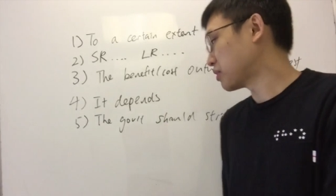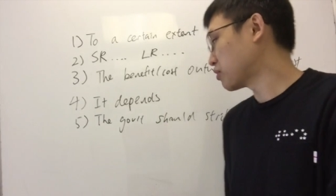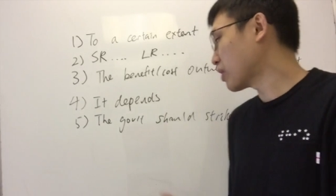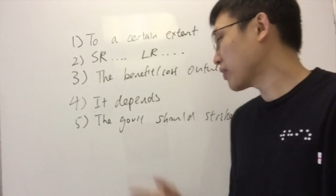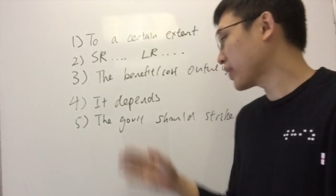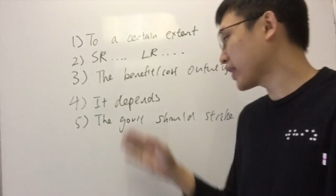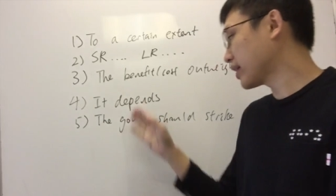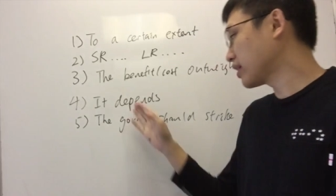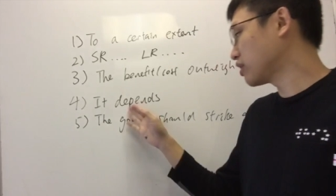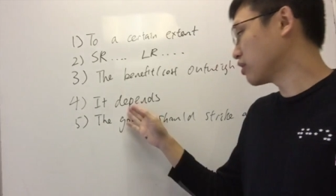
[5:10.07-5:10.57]
But
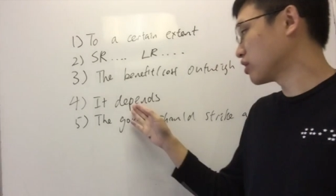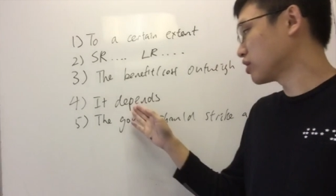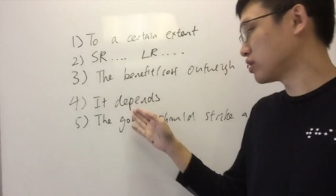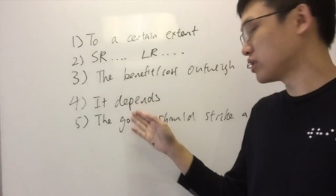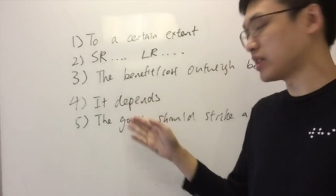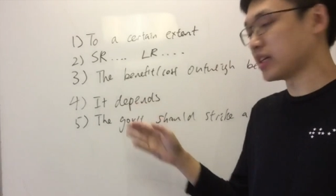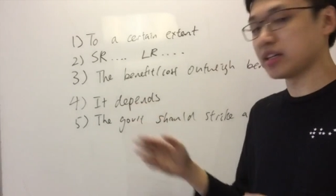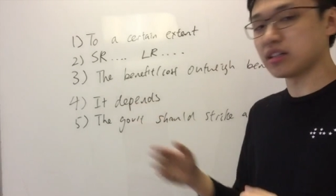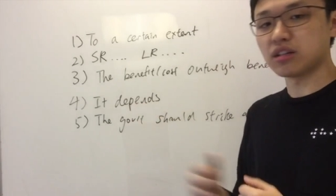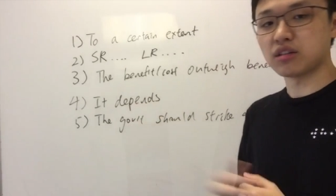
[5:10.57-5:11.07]
one thing you want
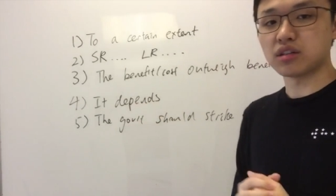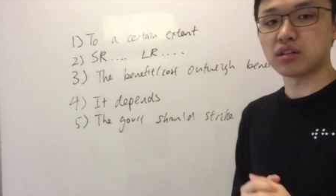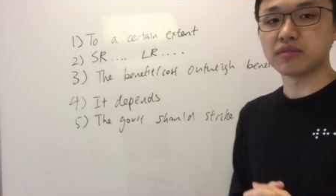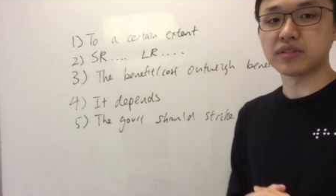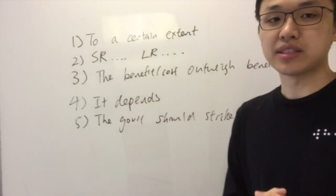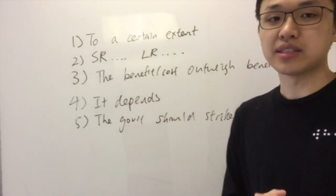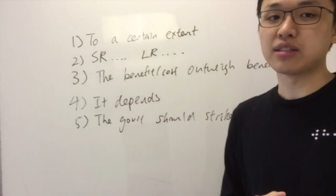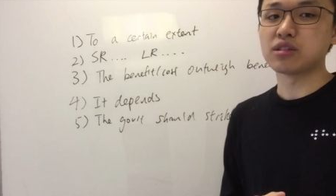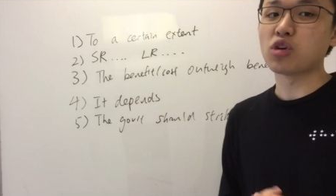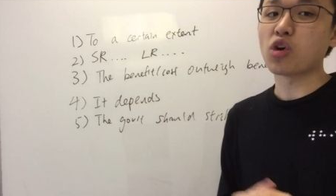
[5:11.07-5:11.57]
to take note
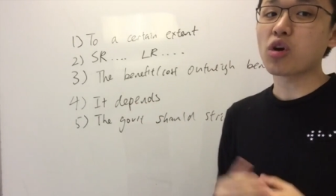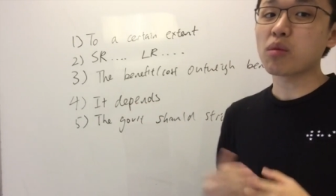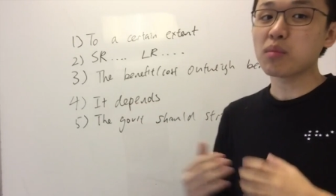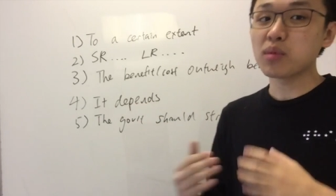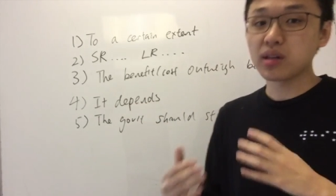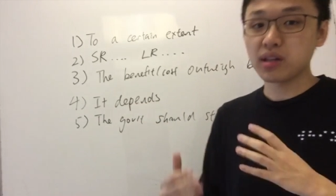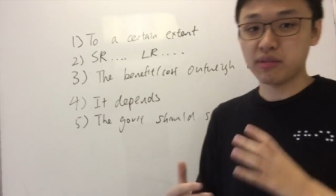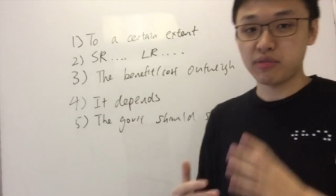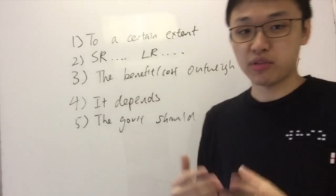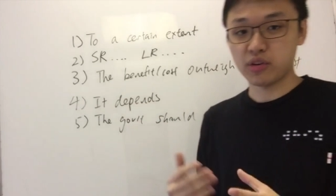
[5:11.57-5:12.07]
of is
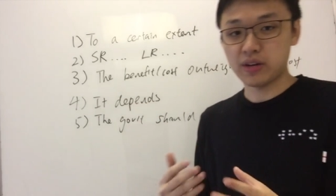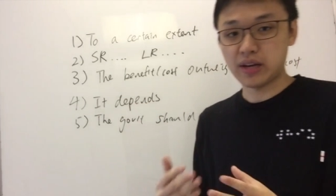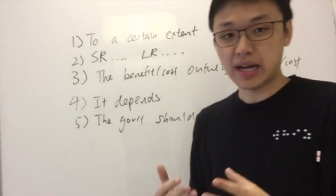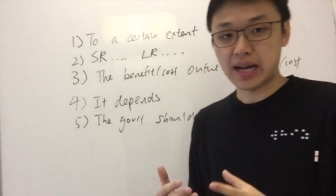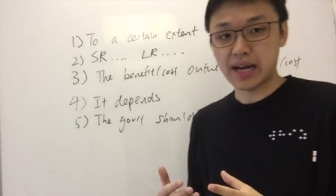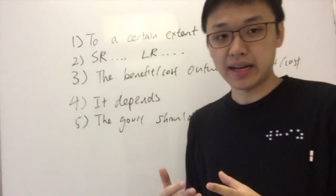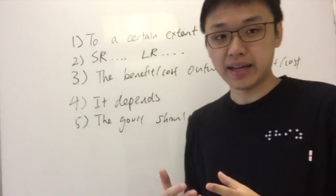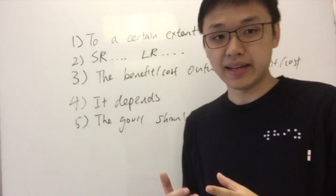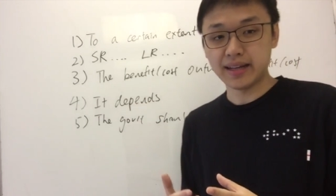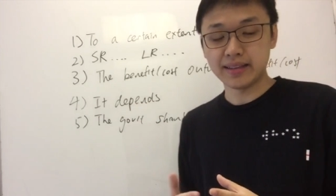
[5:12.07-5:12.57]
normally for
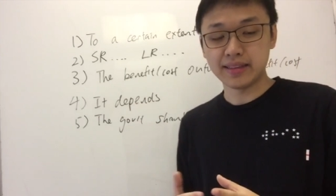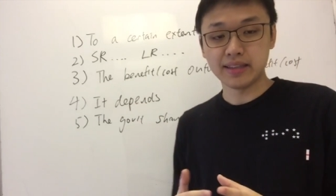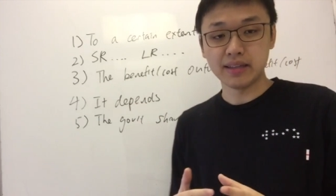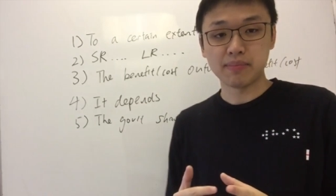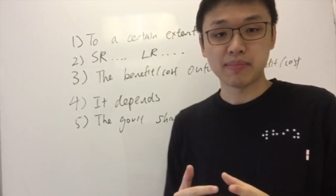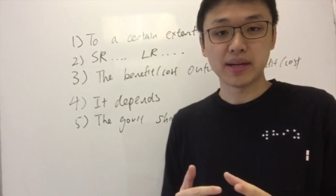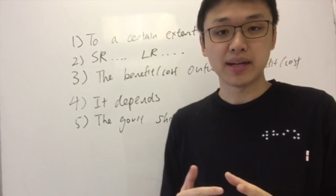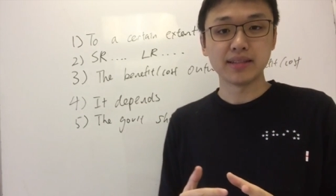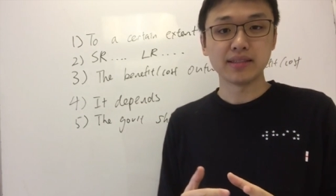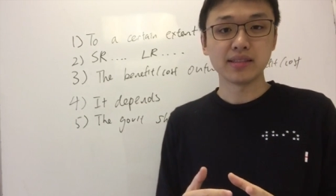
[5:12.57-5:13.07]
your IA, it
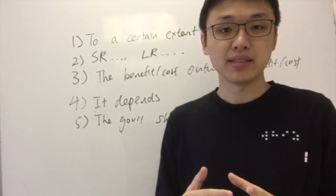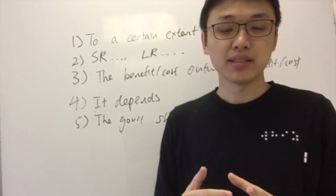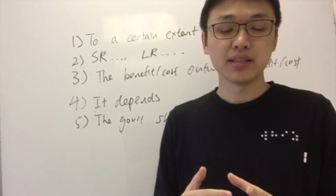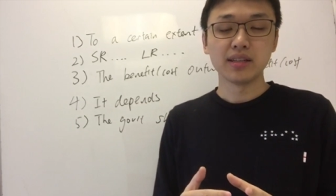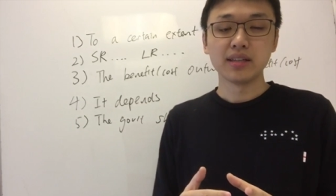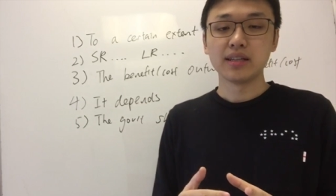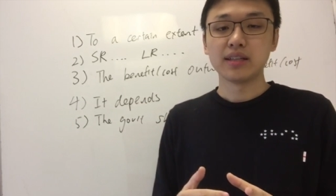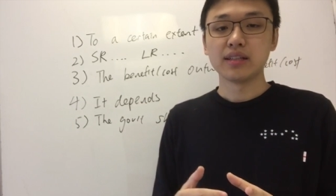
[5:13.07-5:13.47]
depends.